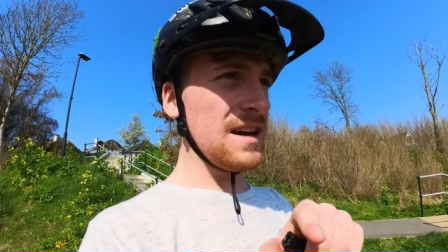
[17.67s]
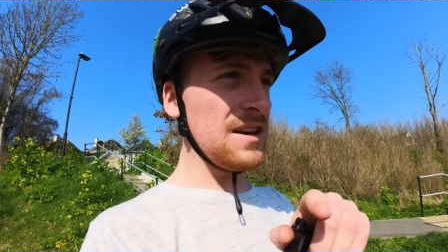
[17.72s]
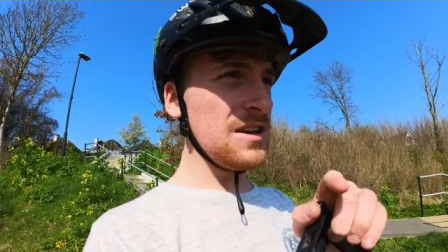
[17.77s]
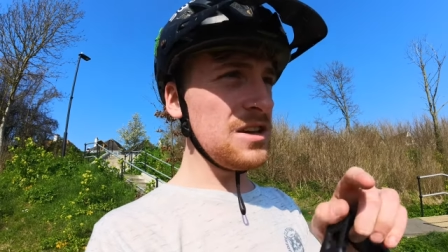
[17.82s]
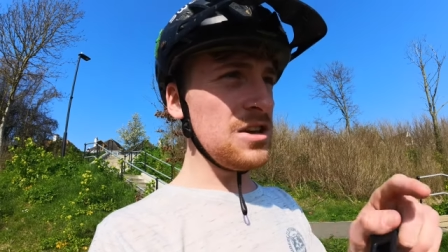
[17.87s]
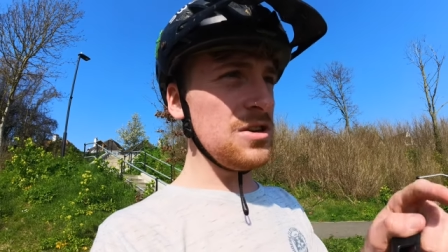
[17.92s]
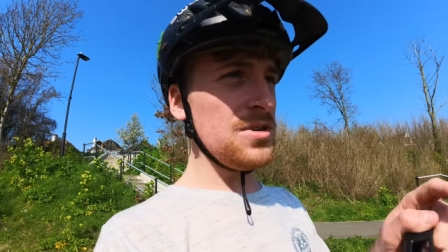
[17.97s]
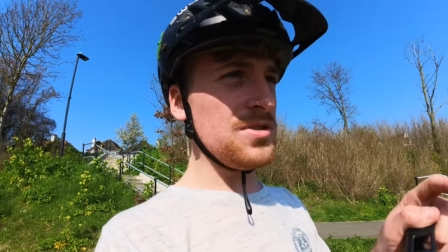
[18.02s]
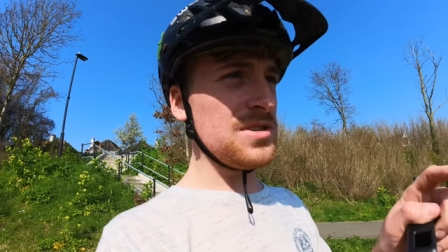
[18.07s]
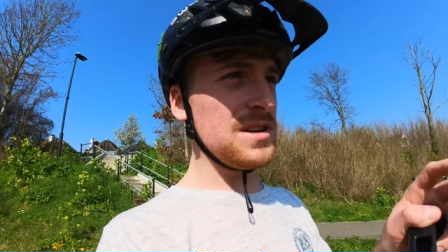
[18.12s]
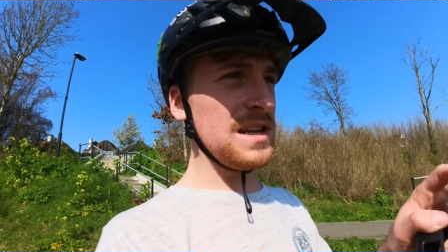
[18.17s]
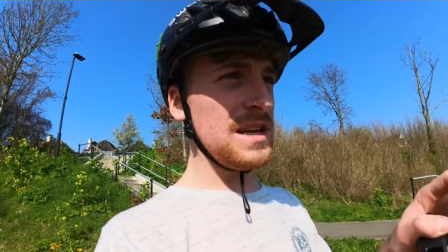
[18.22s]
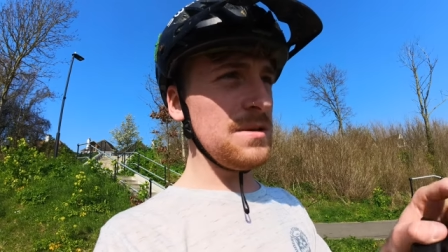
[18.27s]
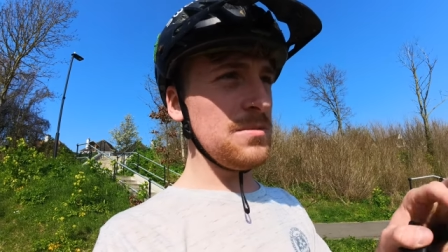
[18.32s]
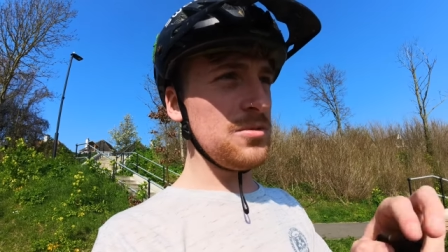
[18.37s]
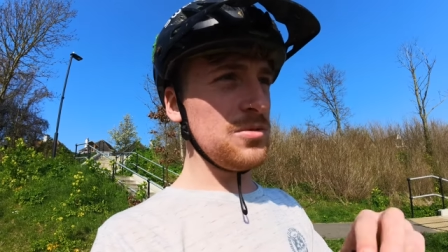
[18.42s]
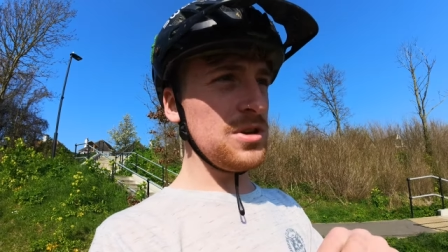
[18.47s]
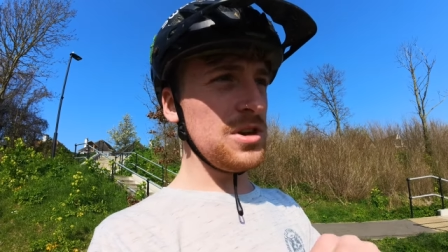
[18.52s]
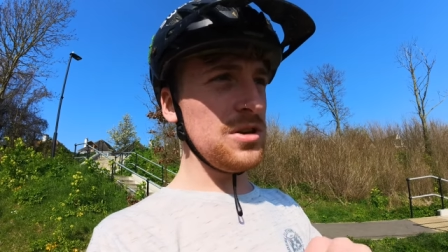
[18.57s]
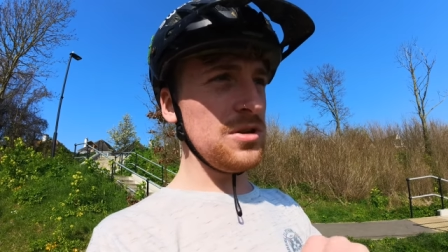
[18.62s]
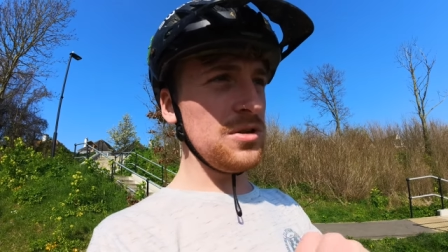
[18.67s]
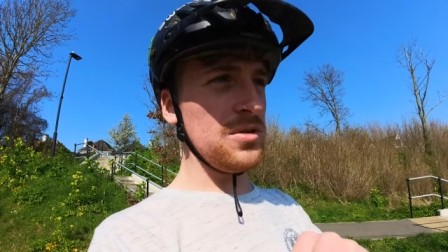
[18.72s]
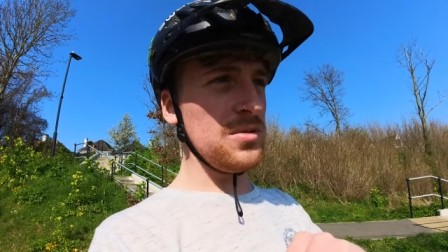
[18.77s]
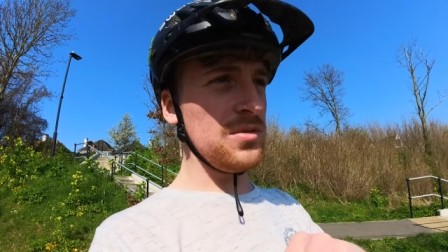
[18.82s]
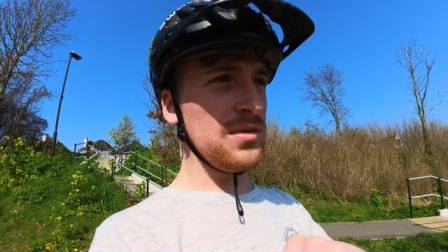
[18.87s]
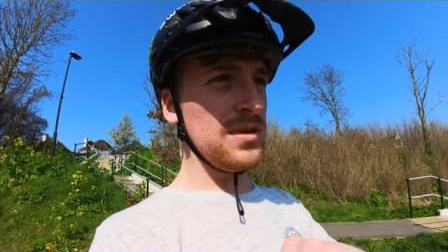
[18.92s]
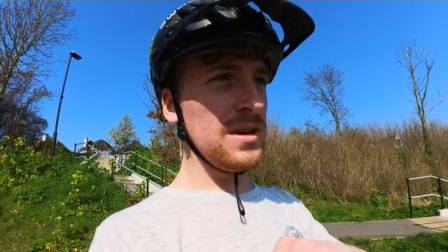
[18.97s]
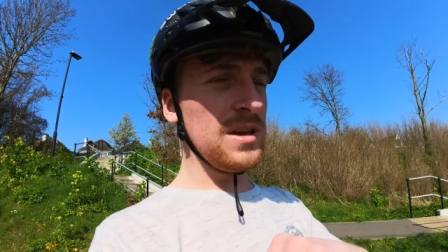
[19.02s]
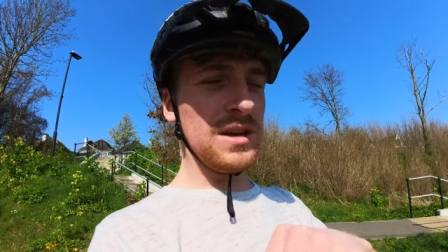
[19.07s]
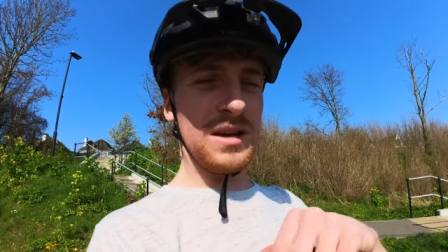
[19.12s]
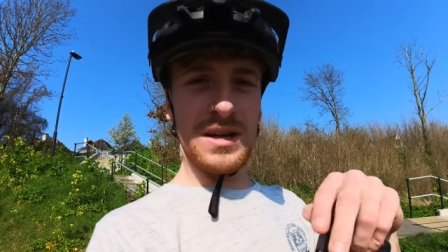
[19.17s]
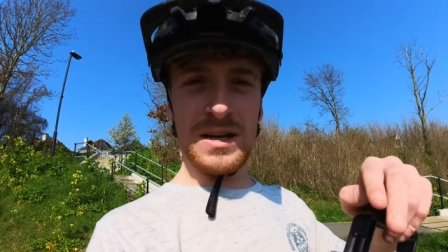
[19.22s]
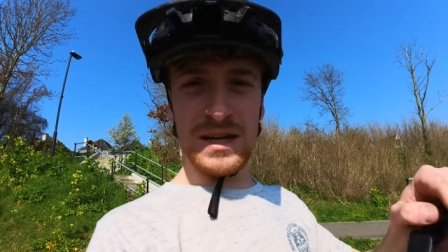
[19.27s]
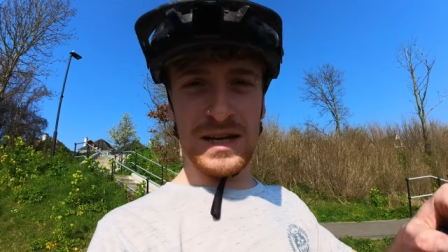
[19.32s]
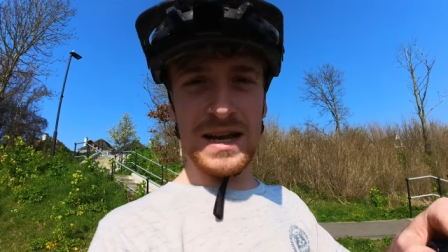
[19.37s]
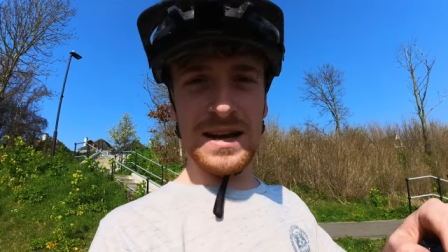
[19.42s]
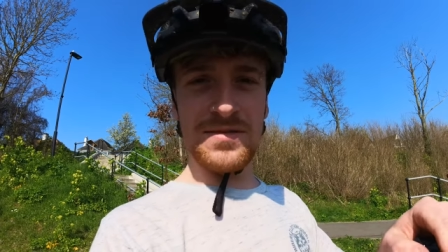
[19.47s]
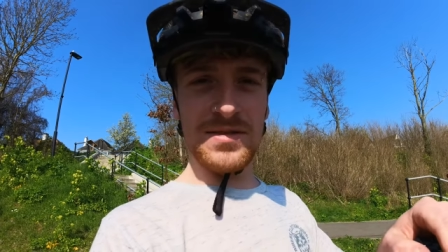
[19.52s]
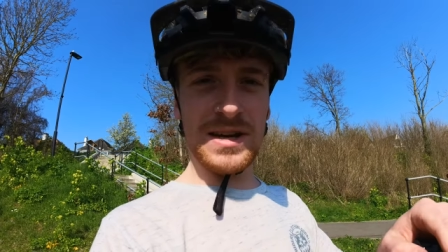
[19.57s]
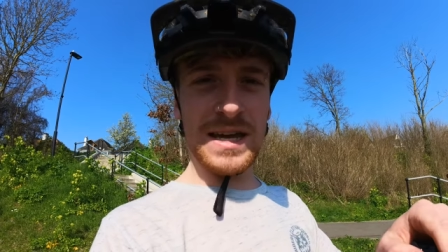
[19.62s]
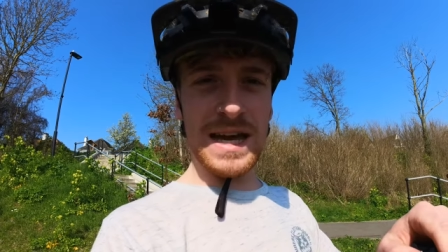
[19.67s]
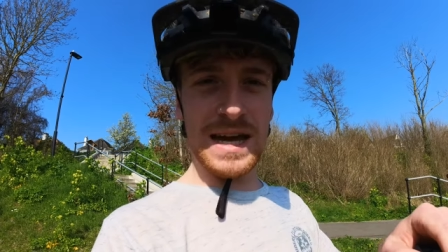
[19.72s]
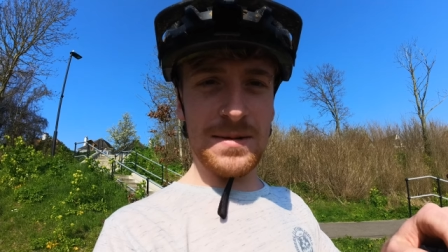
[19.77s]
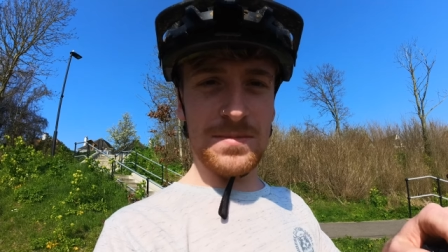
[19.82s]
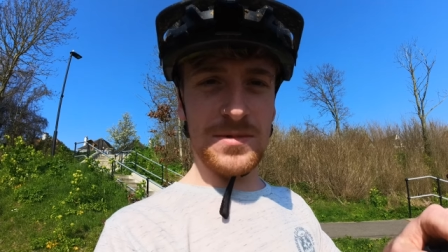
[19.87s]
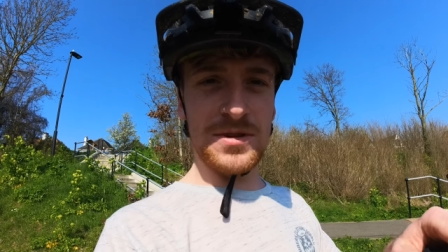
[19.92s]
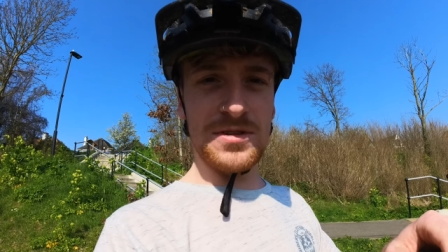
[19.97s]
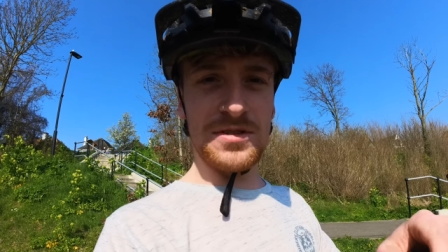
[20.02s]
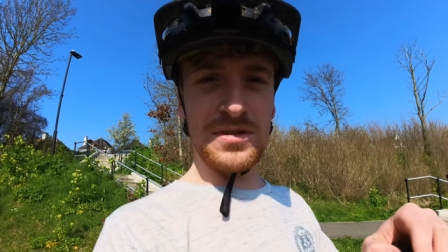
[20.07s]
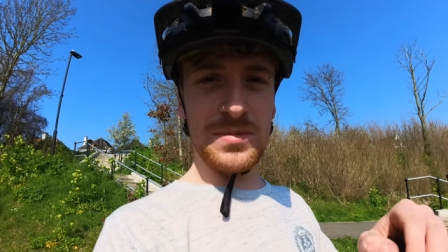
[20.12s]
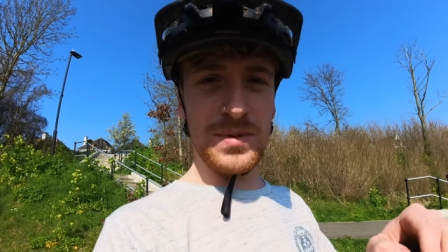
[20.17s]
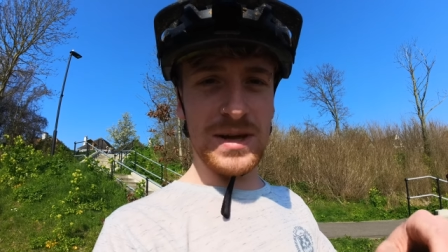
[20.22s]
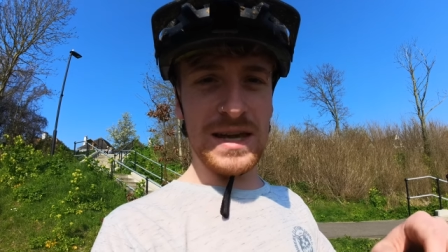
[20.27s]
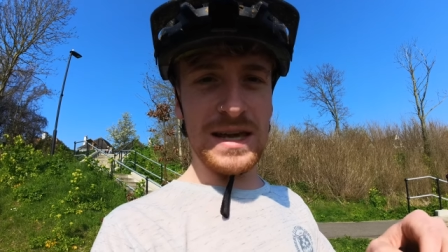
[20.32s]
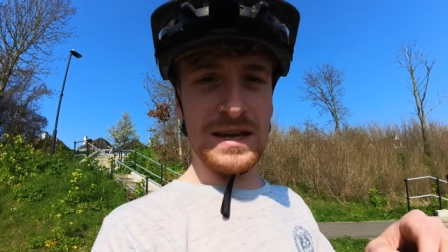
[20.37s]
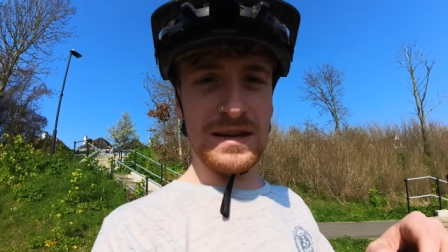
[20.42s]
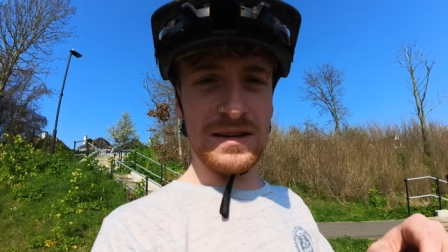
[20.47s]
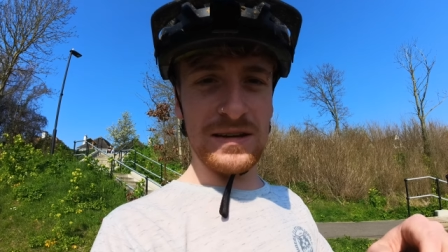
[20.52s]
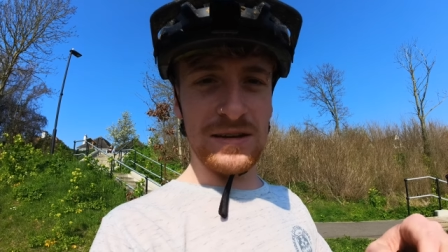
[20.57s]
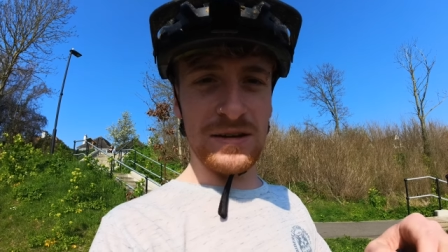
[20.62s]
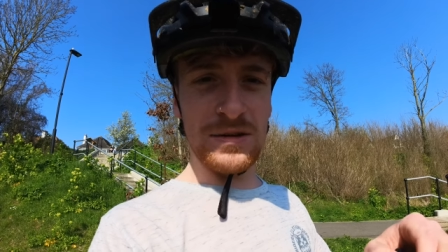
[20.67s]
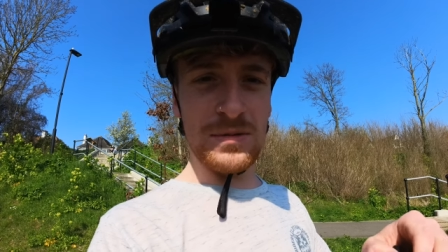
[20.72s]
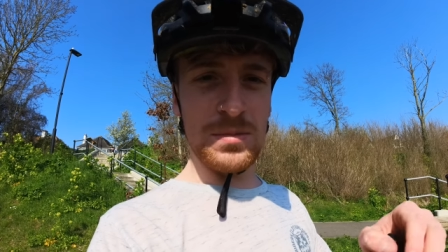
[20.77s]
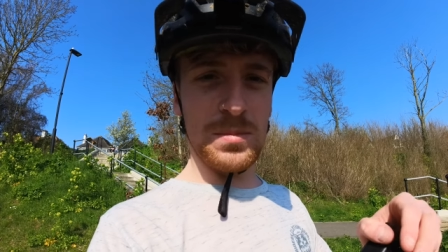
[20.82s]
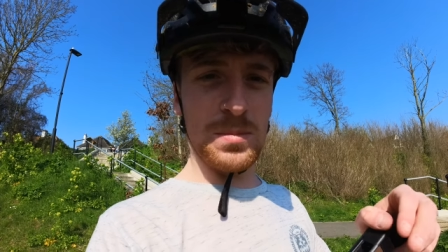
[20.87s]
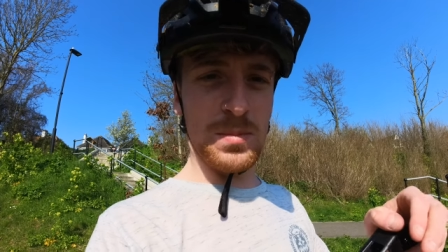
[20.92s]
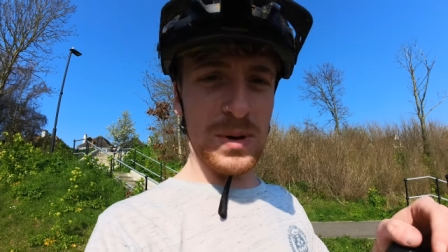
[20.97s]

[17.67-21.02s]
I usually will use another camera to speak to,